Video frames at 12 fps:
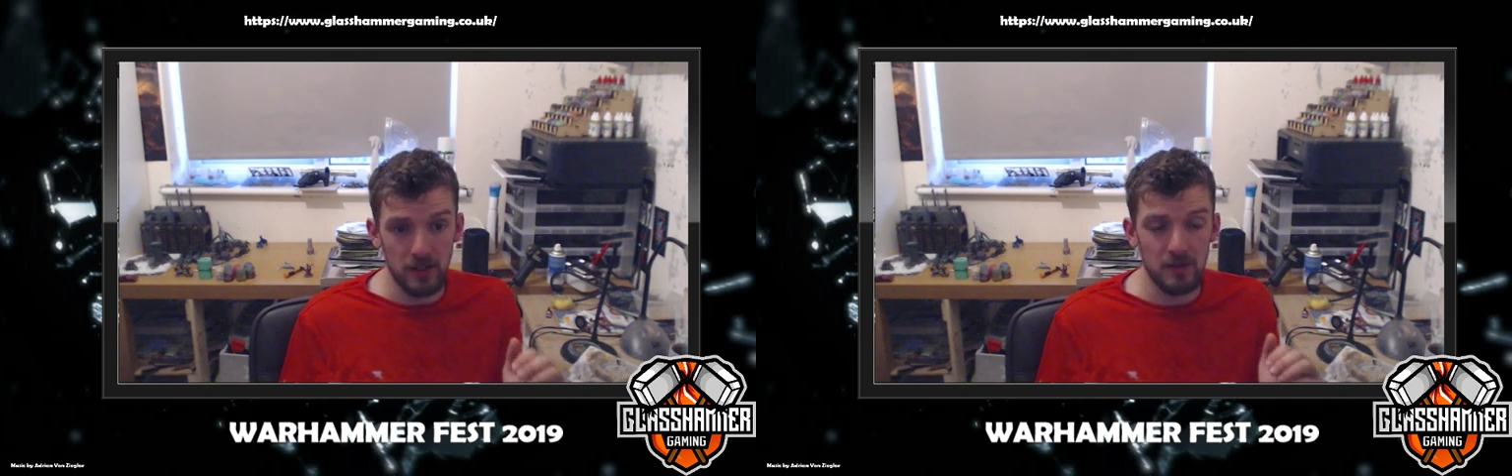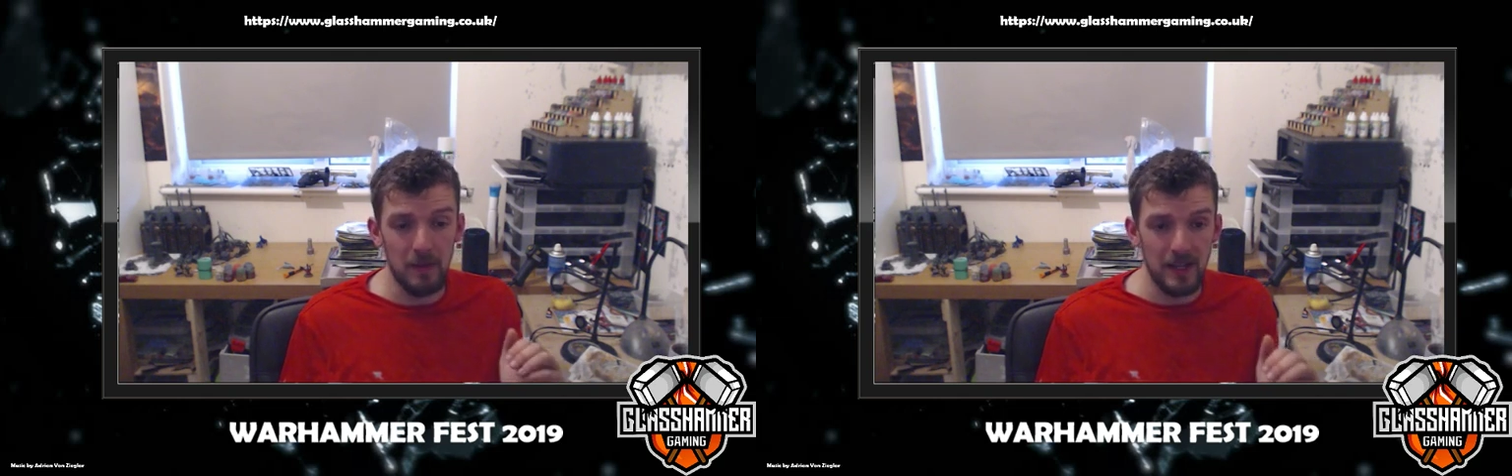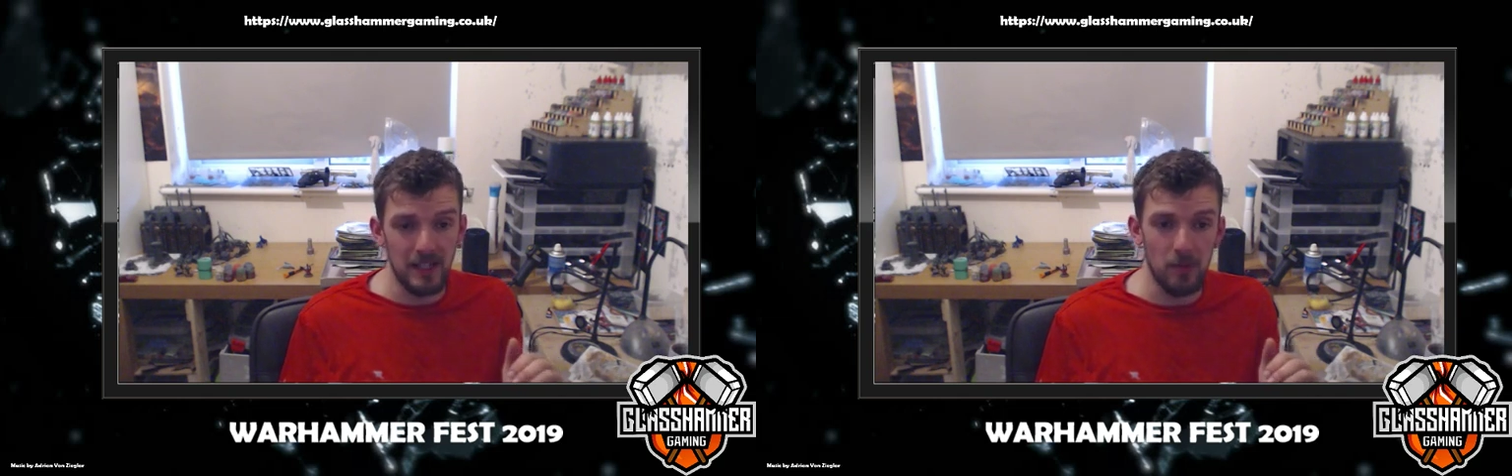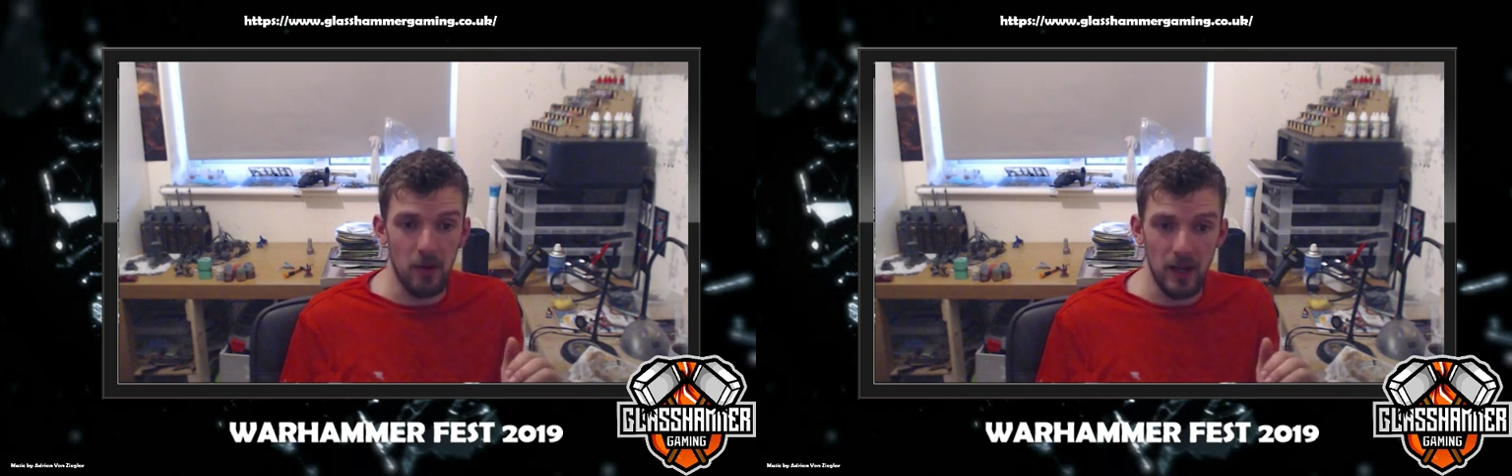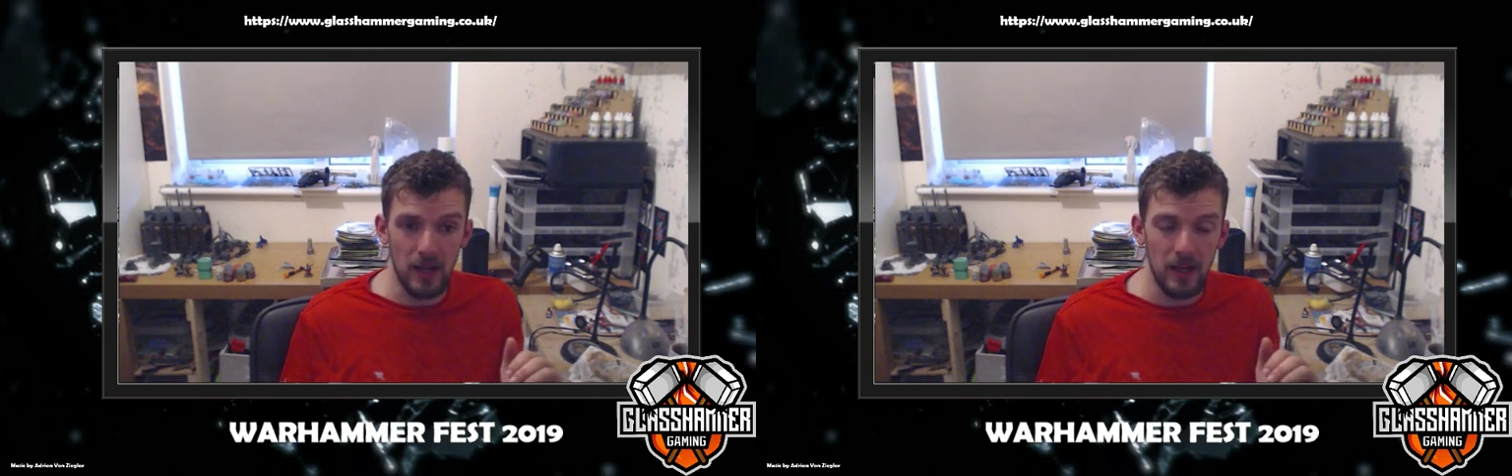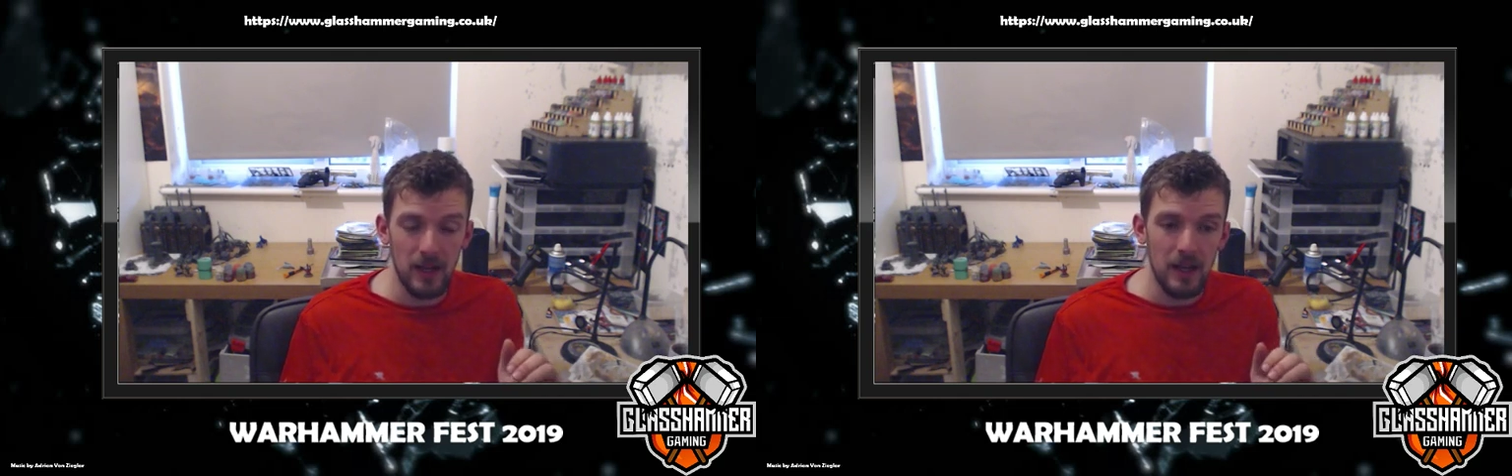Space Marine.